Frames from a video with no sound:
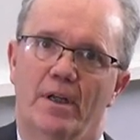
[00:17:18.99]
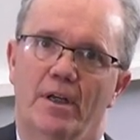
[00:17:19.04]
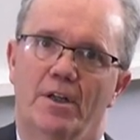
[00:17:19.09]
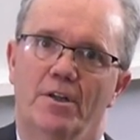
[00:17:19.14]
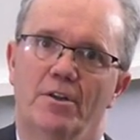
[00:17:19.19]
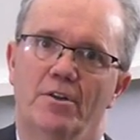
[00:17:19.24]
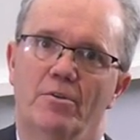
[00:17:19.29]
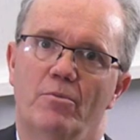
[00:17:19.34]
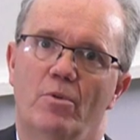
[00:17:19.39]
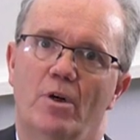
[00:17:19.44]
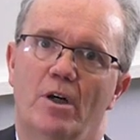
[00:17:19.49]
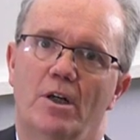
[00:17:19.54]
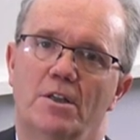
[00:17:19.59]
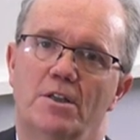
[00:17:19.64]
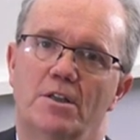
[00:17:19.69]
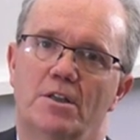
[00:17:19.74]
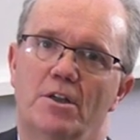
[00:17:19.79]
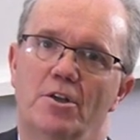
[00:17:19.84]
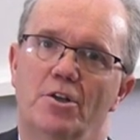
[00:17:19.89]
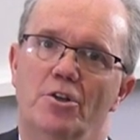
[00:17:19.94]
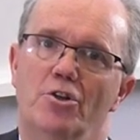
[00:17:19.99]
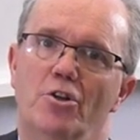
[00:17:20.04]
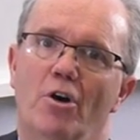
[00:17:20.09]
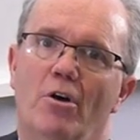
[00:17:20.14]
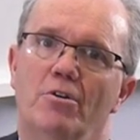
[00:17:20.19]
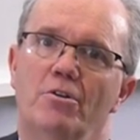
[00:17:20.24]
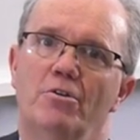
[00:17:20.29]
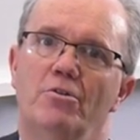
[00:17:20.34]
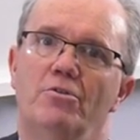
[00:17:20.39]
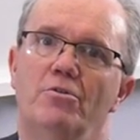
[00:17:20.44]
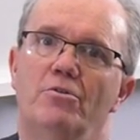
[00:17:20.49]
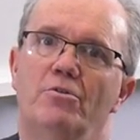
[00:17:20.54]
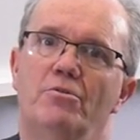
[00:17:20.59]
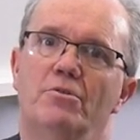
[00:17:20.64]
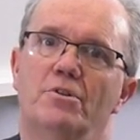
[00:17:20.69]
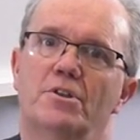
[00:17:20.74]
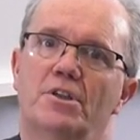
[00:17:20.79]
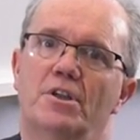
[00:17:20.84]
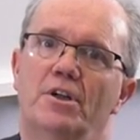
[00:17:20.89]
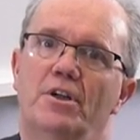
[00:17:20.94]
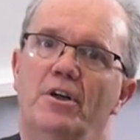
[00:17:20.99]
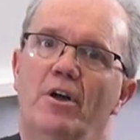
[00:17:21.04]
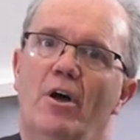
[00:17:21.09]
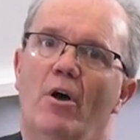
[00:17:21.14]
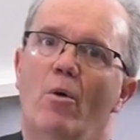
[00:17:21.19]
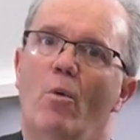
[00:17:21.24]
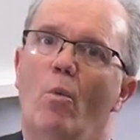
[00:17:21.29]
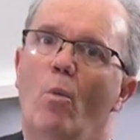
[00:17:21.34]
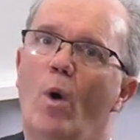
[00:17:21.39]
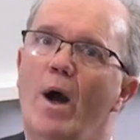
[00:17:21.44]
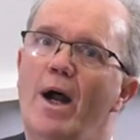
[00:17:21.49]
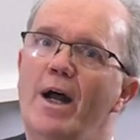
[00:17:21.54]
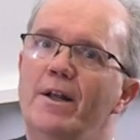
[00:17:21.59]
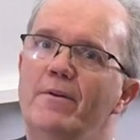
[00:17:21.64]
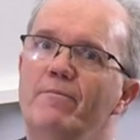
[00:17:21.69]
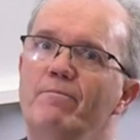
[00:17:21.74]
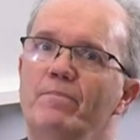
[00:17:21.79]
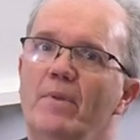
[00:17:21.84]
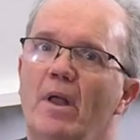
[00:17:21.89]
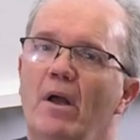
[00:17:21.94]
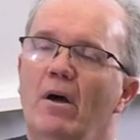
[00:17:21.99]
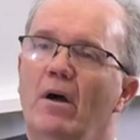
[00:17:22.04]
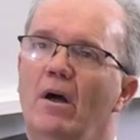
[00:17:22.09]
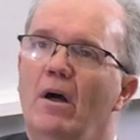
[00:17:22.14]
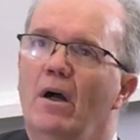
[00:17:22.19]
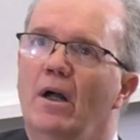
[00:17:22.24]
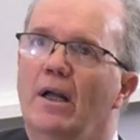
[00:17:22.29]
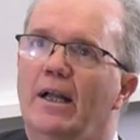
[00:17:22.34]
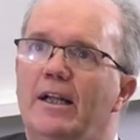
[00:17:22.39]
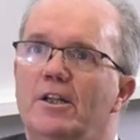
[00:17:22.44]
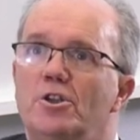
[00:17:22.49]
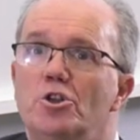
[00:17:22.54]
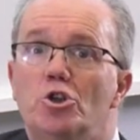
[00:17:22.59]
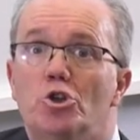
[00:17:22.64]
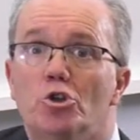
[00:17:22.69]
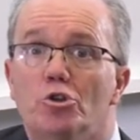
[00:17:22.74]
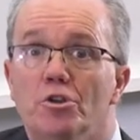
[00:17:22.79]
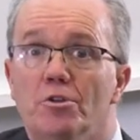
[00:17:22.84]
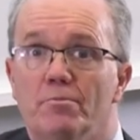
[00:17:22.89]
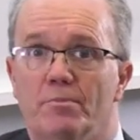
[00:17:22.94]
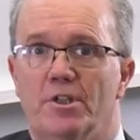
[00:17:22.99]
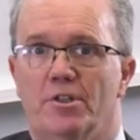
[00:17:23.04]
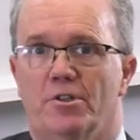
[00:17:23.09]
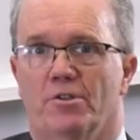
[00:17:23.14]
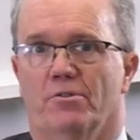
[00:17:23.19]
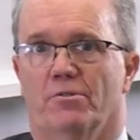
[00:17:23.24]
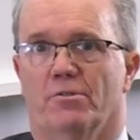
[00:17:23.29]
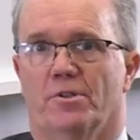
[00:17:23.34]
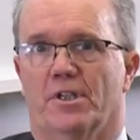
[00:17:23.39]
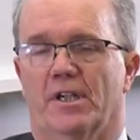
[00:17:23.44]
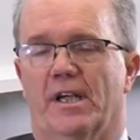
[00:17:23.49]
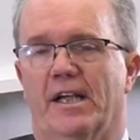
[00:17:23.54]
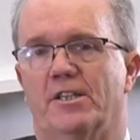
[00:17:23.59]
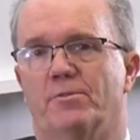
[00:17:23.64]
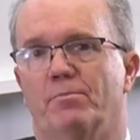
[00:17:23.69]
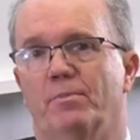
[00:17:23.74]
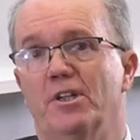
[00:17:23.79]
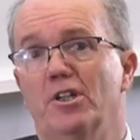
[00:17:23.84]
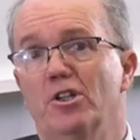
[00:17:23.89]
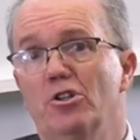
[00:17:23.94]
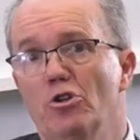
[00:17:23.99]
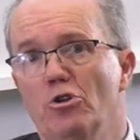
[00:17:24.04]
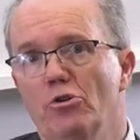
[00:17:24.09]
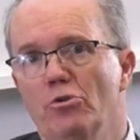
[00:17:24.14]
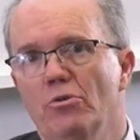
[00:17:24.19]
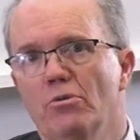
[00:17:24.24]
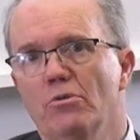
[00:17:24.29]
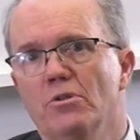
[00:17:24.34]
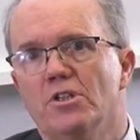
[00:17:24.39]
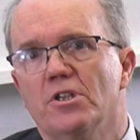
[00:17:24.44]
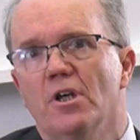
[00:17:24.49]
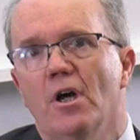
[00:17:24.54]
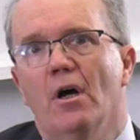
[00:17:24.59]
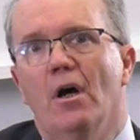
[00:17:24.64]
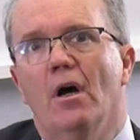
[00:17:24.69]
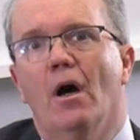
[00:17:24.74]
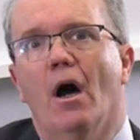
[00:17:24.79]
In other words, not used when it shouldn't be used. It's being used